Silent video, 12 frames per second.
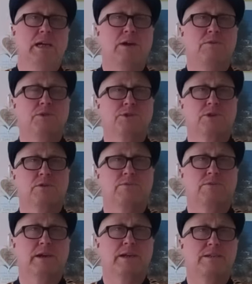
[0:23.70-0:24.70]
out the two
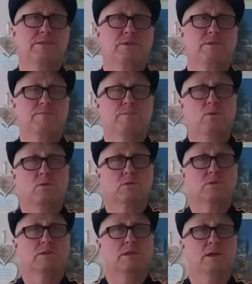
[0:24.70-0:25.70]
fragrances I
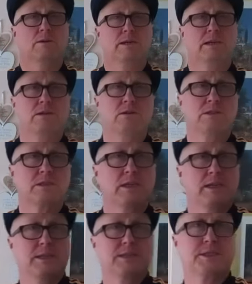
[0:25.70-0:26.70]
bought. Okay guys,
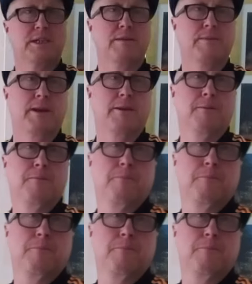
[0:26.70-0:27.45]
see you in a minute.